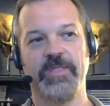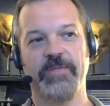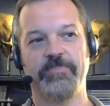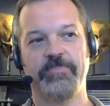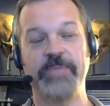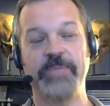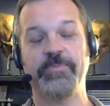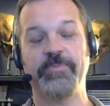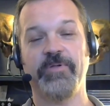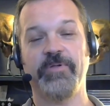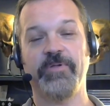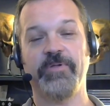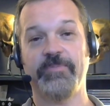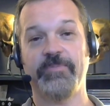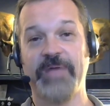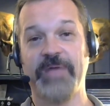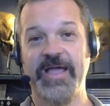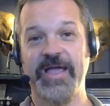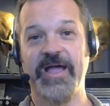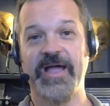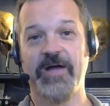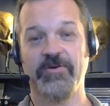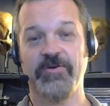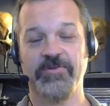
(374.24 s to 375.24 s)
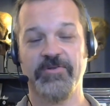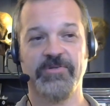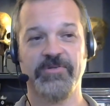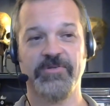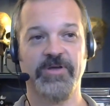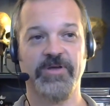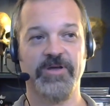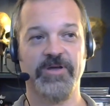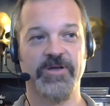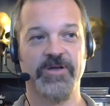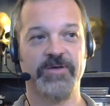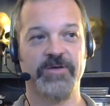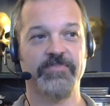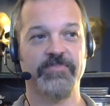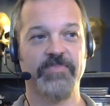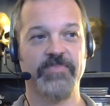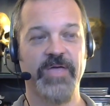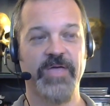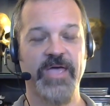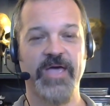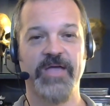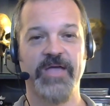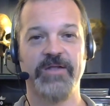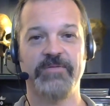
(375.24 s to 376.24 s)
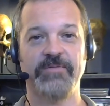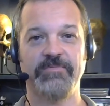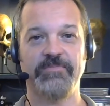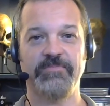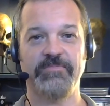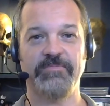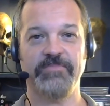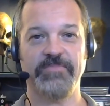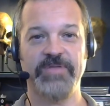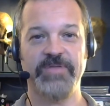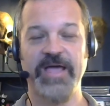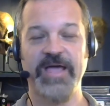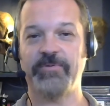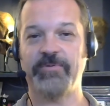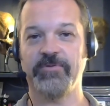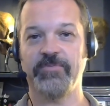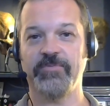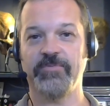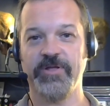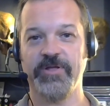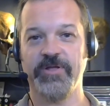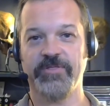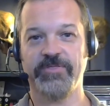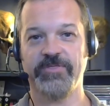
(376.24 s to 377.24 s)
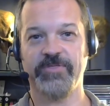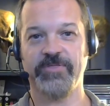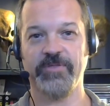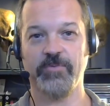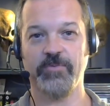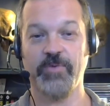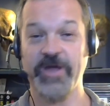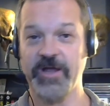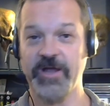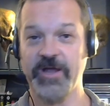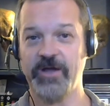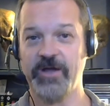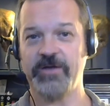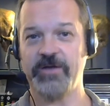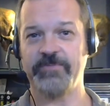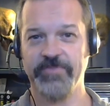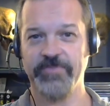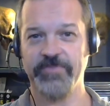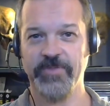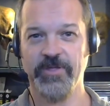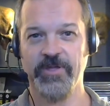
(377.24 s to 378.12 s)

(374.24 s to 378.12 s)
people in my house had dabbled with Wicca